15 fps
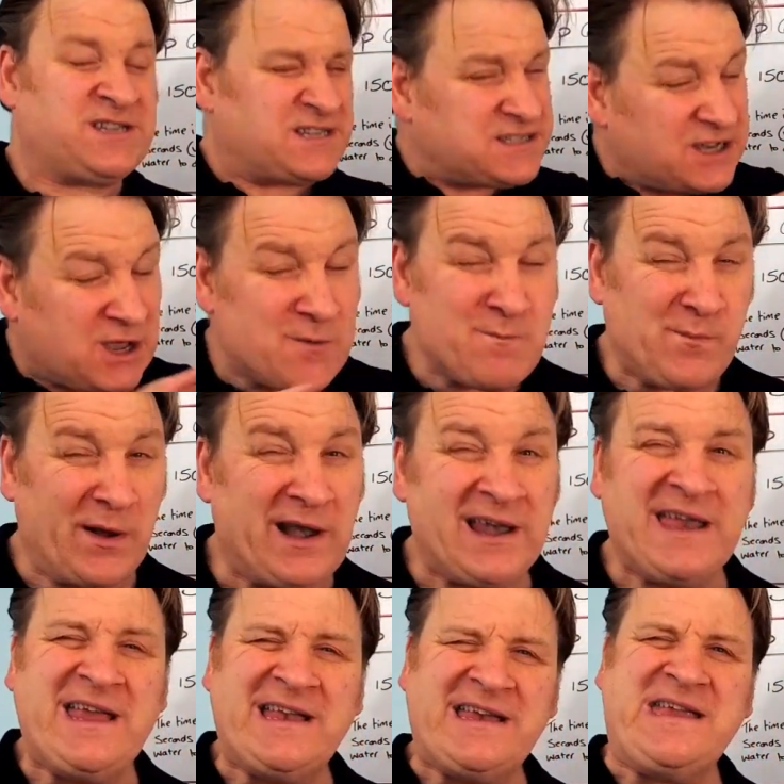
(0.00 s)
that's a
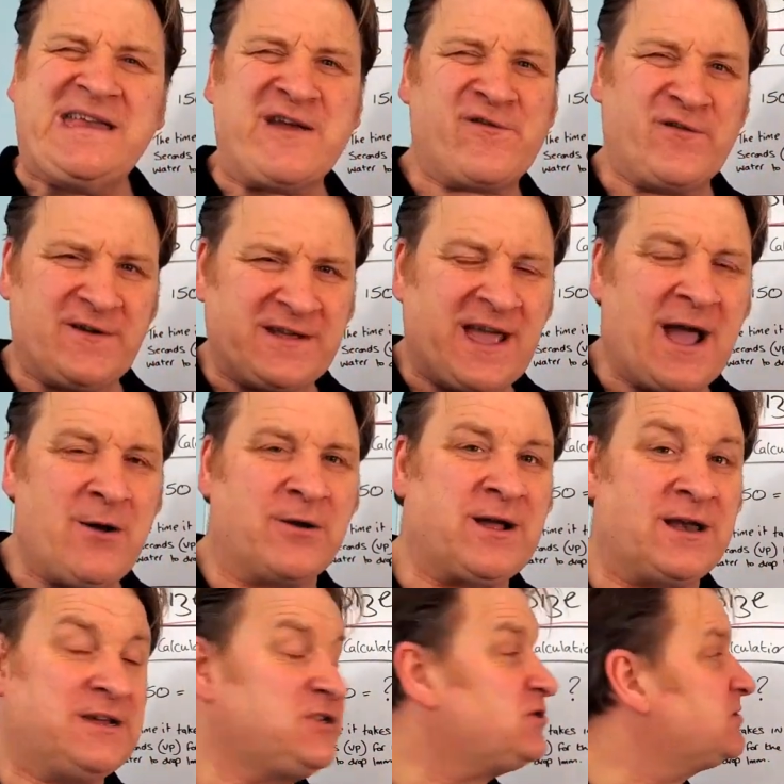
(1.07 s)
completely different
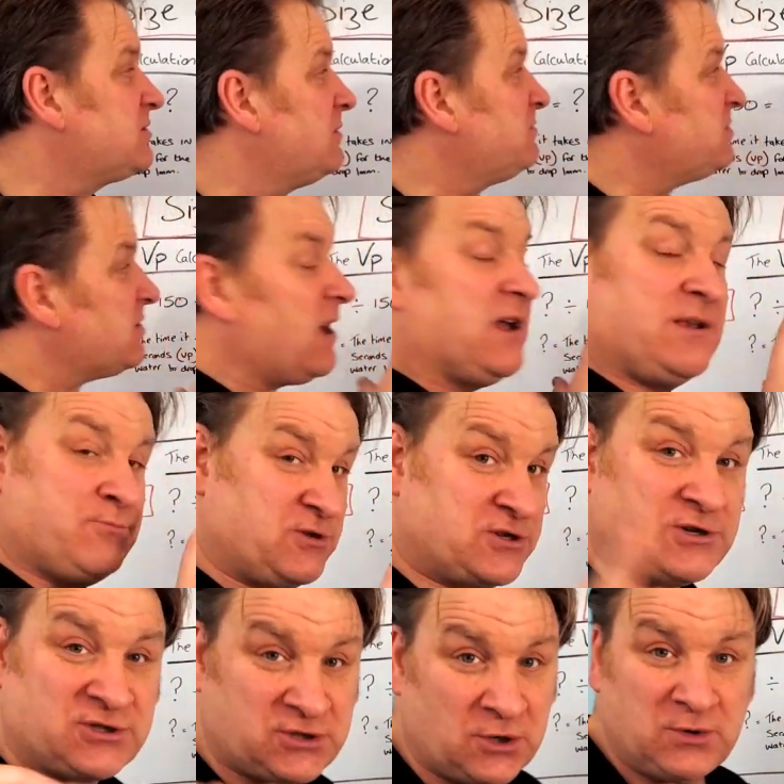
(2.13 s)
calculation, so
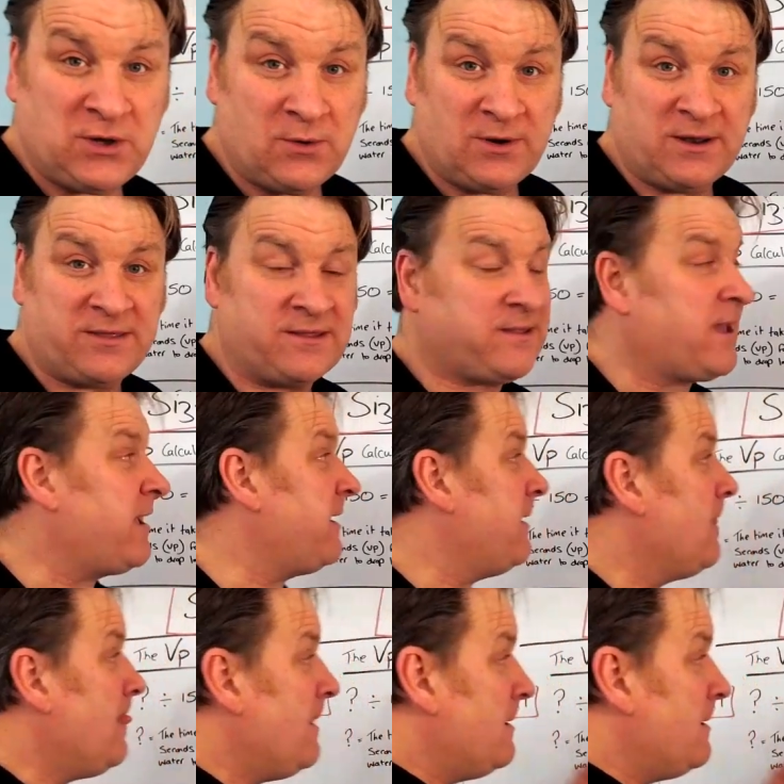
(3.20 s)
which I'll show you another day.